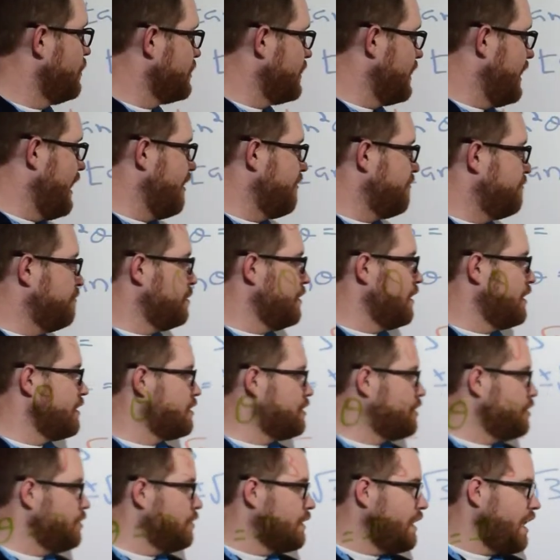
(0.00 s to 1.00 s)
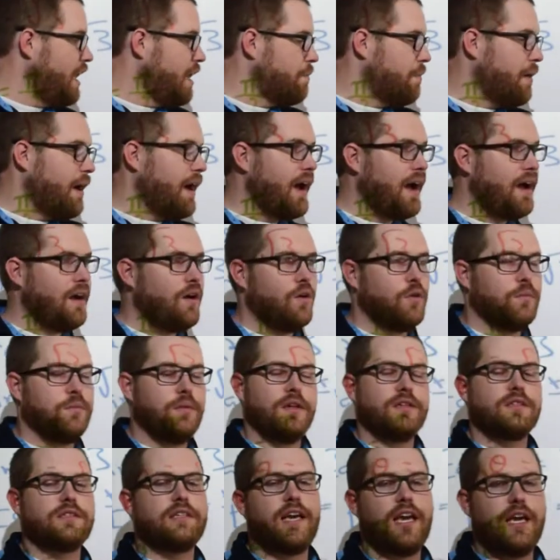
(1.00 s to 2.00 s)
going to have plus 2k pi or
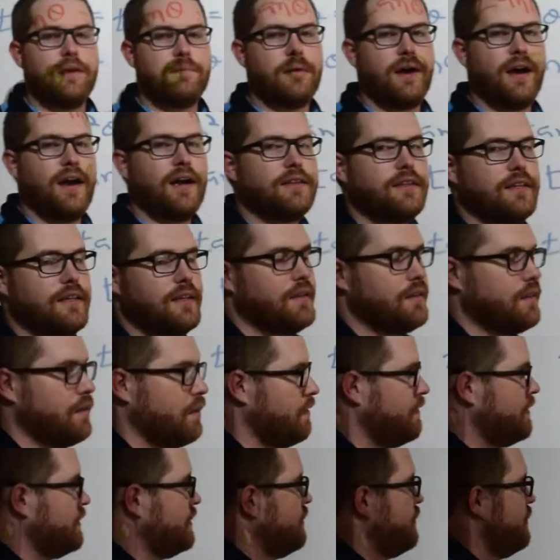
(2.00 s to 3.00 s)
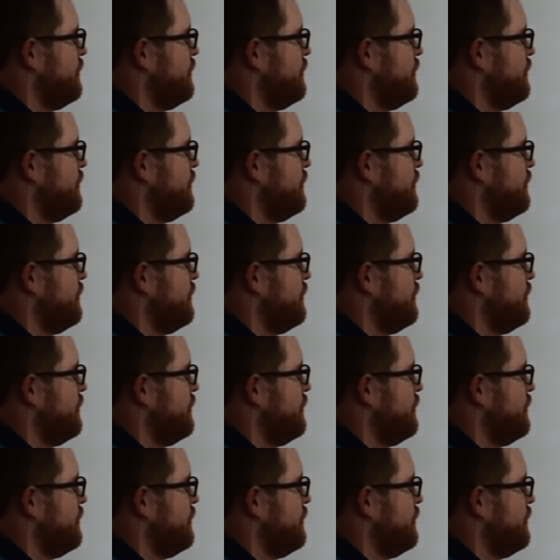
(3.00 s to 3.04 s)
plus k pi at the end of it.